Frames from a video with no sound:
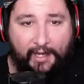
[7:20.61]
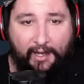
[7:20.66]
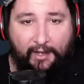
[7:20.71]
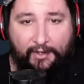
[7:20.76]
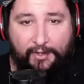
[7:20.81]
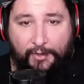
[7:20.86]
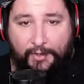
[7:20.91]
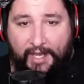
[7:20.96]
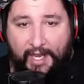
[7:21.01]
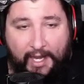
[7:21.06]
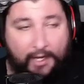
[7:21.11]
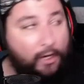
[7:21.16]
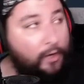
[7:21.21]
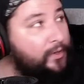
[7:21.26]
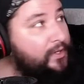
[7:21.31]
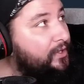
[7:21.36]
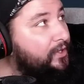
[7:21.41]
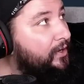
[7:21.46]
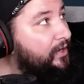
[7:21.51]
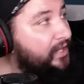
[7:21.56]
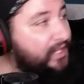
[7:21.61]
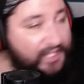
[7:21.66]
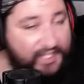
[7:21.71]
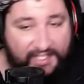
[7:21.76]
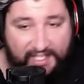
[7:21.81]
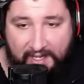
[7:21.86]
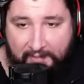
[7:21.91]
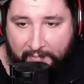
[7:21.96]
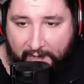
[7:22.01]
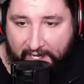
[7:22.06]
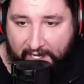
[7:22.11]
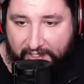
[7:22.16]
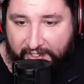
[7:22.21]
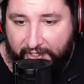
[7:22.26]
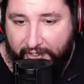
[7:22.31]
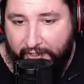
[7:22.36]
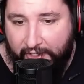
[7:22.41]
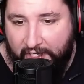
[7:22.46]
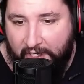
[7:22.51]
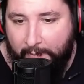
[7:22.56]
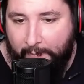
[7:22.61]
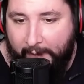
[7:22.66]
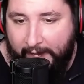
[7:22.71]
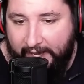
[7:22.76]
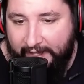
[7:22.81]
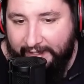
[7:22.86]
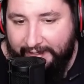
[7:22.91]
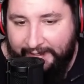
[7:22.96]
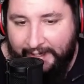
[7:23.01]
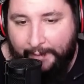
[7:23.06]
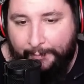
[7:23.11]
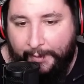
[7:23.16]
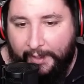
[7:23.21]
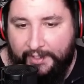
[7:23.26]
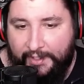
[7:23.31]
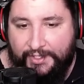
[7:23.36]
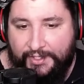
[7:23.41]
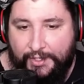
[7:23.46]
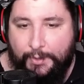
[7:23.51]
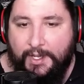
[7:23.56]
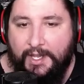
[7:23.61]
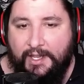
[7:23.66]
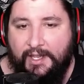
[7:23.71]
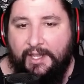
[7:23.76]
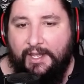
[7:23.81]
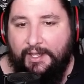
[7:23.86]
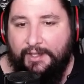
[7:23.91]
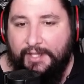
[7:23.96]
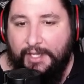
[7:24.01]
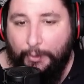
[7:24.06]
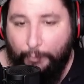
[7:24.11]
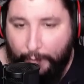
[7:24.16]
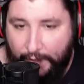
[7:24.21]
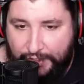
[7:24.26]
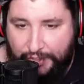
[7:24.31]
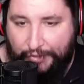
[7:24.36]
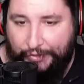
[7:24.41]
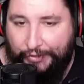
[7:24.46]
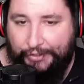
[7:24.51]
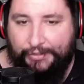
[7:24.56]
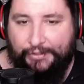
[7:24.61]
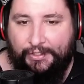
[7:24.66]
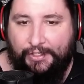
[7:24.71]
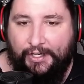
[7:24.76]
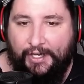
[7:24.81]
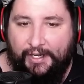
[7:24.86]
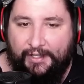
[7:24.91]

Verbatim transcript: Now, you can always go to this Steam page here. You could pay the ten bucks and you can get the original.